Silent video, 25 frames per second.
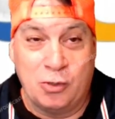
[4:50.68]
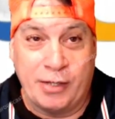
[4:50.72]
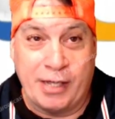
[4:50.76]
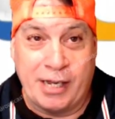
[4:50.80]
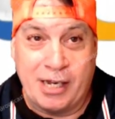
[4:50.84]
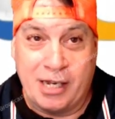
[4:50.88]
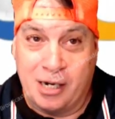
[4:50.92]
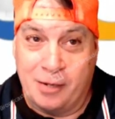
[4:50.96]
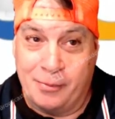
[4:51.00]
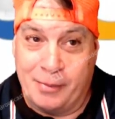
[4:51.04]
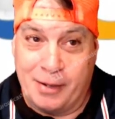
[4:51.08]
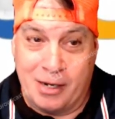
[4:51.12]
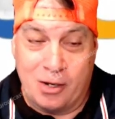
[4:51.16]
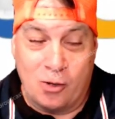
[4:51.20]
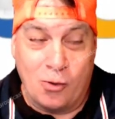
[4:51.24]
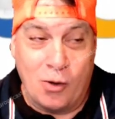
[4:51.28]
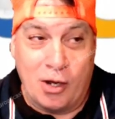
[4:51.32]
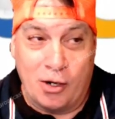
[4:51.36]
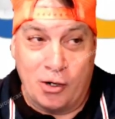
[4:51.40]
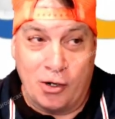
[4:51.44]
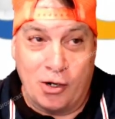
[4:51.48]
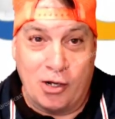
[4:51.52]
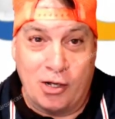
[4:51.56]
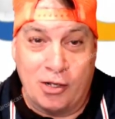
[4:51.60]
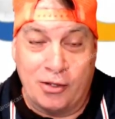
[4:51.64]
What are they going to be?
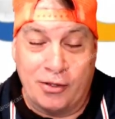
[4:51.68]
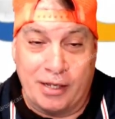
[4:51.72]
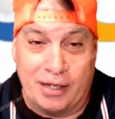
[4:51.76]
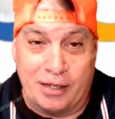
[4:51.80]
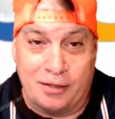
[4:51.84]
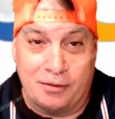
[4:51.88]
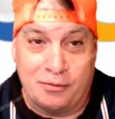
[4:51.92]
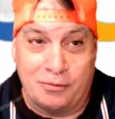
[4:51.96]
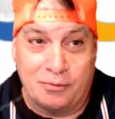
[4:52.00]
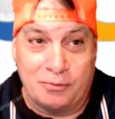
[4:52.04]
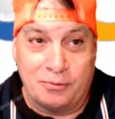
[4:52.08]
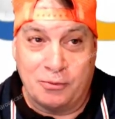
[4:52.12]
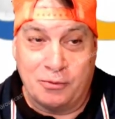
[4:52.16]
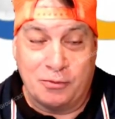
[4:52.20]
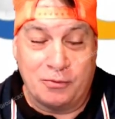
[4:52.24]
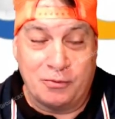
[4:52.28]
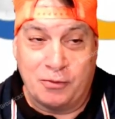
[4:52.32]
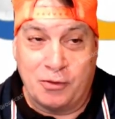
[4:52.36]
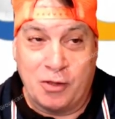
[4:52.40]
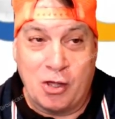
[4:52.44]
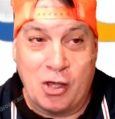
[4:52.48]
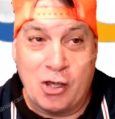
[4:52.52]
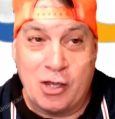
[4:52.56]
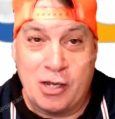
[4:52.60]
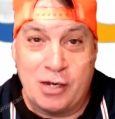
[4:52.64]
Quite a lot, aren't they?
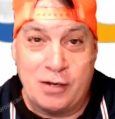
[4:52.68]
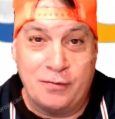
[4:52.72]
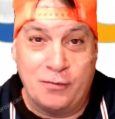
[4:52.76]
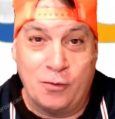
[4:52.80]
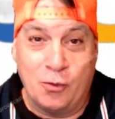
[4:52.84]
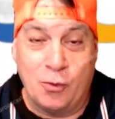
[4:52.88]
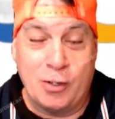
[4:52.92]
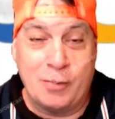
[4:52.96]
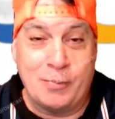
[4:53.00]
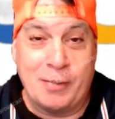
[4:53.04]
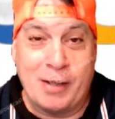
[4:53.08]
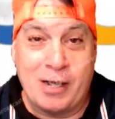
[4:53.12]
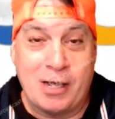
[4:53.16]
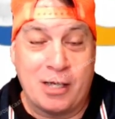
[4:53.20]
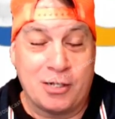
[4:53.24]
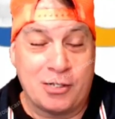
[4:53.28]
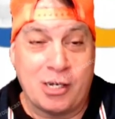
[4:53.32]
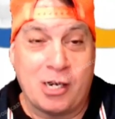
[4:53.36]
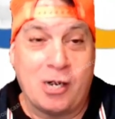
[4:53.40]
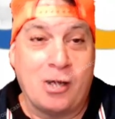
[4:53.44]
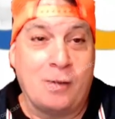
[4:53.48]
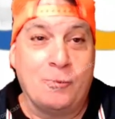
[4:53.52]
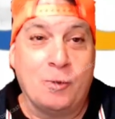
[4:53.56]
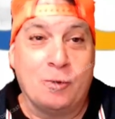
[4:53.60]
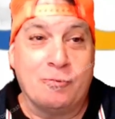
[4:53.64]
30, 40 pounds. I
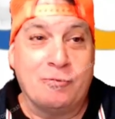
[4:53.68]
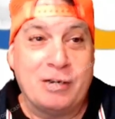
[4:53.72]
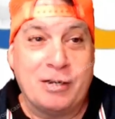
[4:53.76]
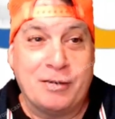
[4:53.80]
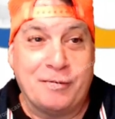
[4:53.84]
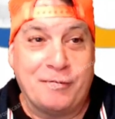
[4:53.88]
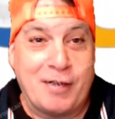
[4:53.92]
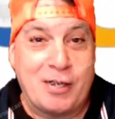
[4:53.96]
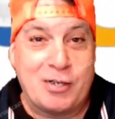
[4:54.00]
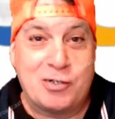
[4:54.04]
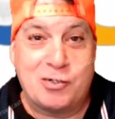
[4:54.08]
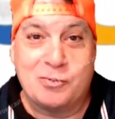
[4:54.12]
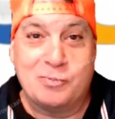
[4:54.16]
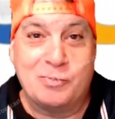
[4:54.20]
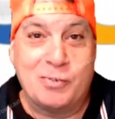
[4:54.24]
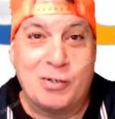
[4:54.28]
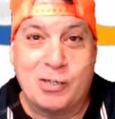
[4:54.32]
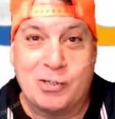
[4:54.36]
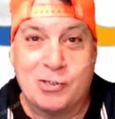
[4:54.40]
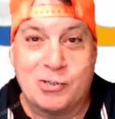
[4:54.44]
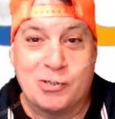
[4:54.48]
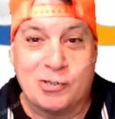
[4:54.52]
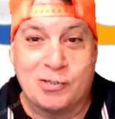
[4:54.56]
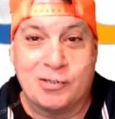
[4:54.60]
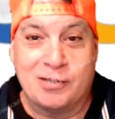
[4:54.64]
don't know. I'm not really a fashion
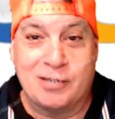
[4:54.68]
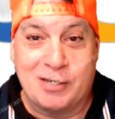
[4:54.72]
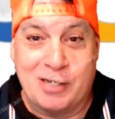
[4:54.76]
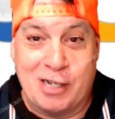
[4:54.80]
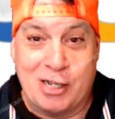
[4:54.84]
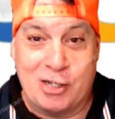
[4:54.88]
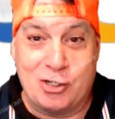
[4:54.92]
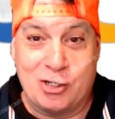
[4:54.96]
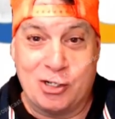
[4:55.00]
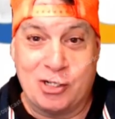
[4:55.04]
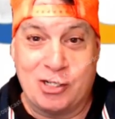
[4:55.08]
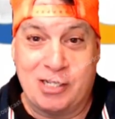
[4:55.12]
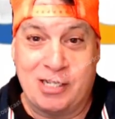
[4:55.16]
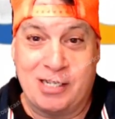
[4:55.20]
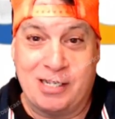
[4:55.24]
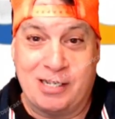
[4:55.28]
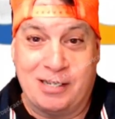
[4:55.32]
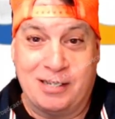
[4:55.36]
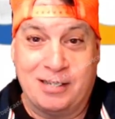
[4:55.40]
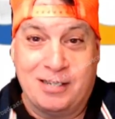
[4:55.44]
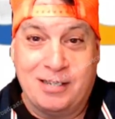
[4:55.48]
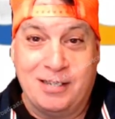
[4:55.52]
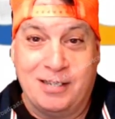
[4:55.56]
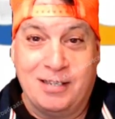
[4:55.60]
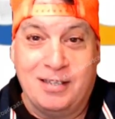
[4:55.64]
person, as you can
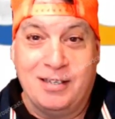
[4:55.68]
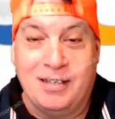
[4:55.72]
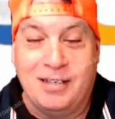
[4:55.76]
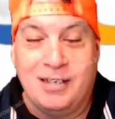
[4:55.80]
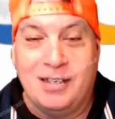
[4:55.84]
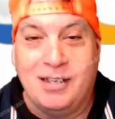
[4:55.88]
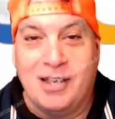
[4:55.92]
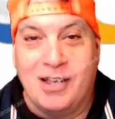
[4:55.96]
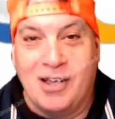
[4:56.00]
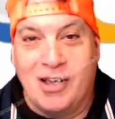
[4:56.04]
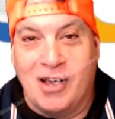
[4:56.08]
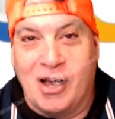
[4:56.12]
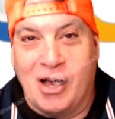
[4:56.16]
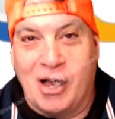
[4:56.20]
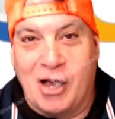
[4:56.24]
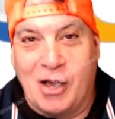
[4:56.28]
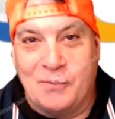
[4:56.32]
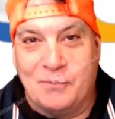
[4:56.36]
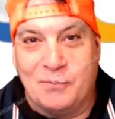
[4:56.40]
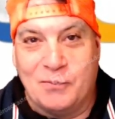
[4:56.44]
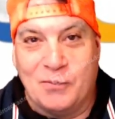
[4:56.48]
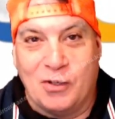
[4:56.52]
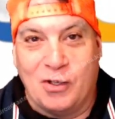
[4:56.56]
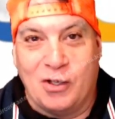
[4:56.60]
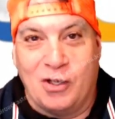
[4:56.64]
see.
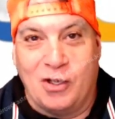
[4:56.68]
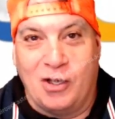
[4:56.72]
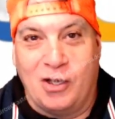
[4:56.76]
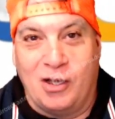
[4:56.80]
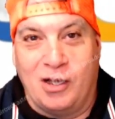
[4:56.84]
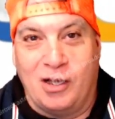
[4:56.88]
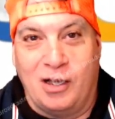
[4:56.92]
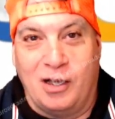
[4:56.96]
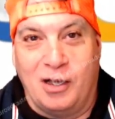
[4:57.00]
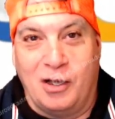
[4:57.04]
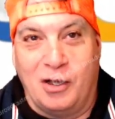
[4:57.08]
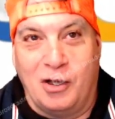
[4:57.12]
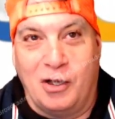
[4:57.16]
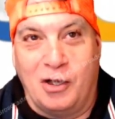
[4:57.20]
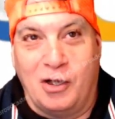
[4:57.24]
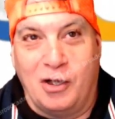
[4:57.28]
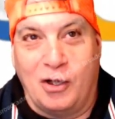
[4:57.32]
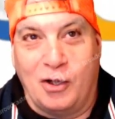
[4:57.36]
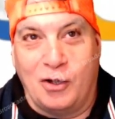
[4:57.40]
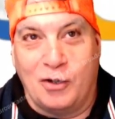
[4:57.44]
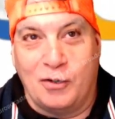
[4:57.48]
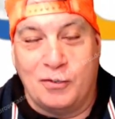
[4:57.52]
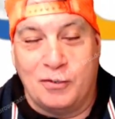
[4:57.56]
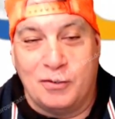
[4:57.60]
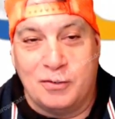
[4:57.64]

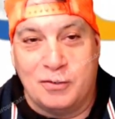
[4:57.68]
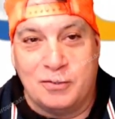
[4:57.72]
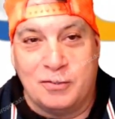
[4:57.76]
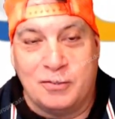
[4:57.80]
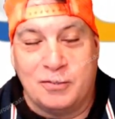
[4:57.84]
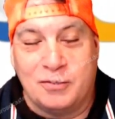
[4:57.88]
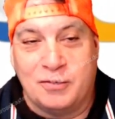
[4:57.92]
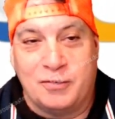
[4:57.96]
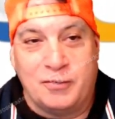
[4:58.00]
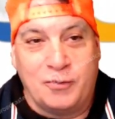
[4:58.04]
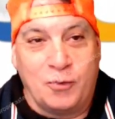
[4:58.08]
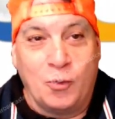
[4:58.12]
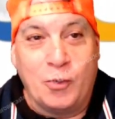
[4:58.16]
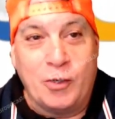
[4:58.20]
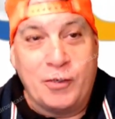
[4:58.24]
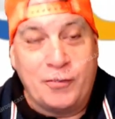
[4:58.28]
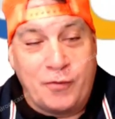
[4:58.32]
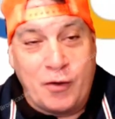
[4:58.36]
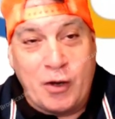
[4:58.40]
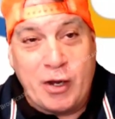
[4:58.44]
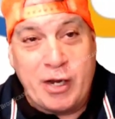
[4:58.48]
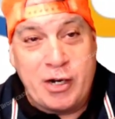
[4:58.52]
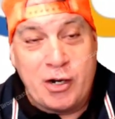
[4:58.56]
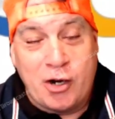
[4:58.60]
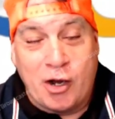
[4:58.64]

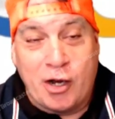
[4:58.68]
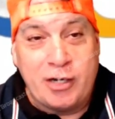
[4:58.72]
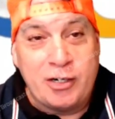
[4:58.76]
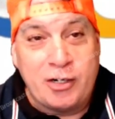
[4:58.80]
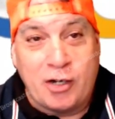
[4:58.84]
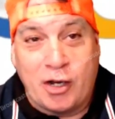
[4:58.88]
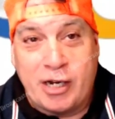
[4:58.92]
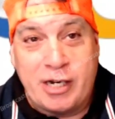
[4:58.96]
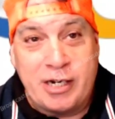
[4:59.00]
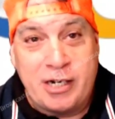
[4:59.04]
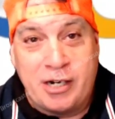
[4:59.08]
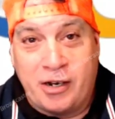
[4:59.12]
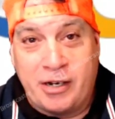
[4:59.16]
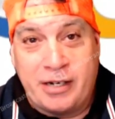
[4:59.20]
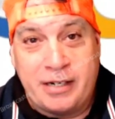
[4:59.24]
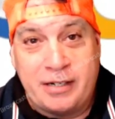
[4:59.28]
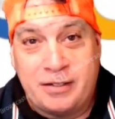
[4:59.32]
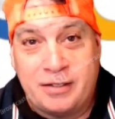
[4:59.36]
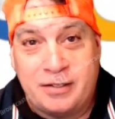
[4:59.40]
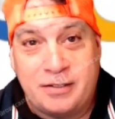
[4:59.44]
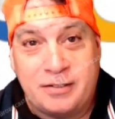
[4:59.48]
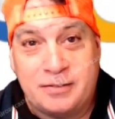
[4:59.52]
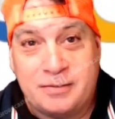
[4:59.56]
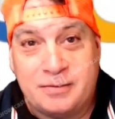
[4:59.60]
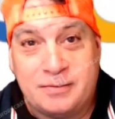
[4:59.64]

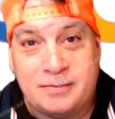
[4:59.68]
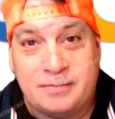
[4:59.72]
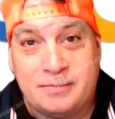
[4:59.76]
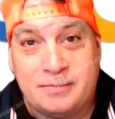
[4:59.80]
£39.99.